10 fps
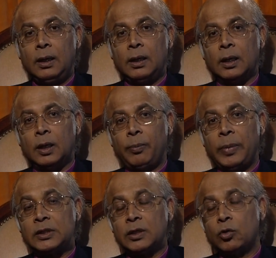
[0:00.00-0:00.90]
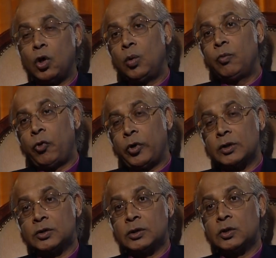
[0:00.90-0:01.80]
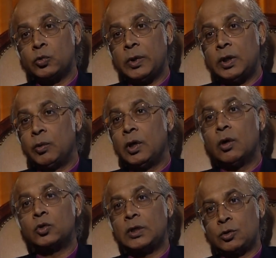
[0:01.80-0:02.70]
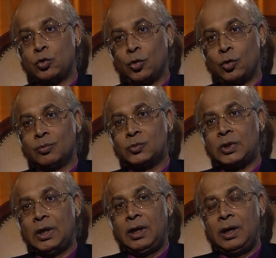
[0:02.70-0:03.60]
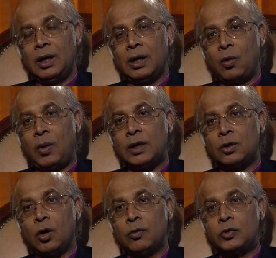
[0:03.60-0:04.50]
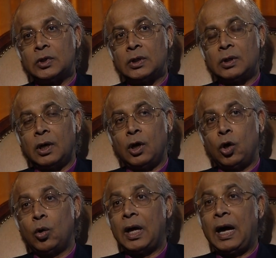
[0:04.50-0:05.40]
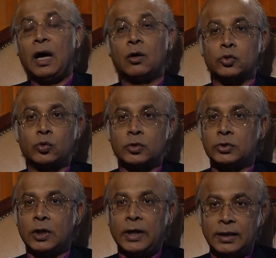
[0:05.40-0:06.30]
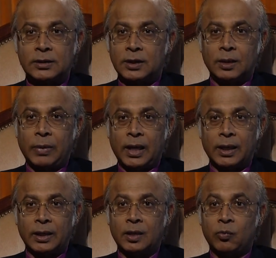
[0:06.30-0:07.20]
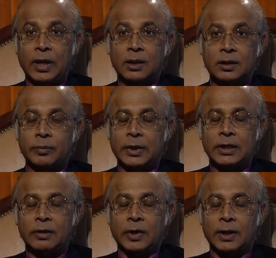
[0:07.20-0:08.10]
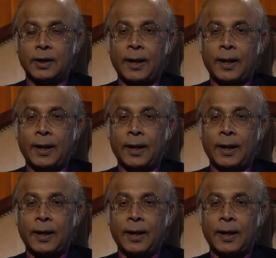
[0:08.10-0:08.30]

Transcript: Uh, but in Rome, for instance, where there were no such rooms, uh, quite often a whole house was donated by a wealthy believer